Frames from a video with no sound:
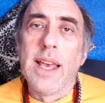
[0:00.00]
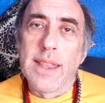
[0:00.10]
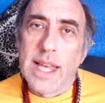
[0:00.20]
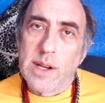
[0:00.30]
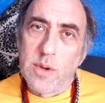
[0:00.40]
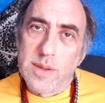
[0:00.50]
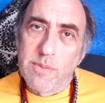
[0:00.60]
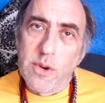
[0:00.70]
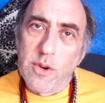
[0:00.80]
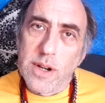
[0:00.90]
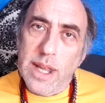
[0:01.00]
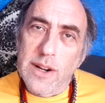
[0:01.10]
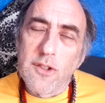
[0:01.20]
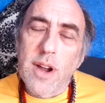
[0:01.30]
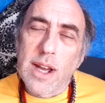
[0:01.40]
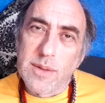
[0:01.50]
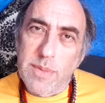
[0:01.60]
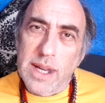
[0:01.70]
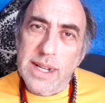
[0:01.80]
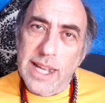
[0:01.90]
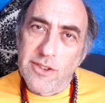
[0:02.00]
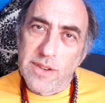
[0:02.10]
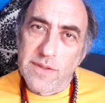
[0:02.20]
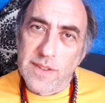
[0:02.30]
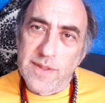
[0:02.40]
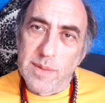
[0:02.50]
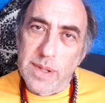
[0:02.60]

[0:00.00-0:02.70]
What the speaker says: that was born at around about 150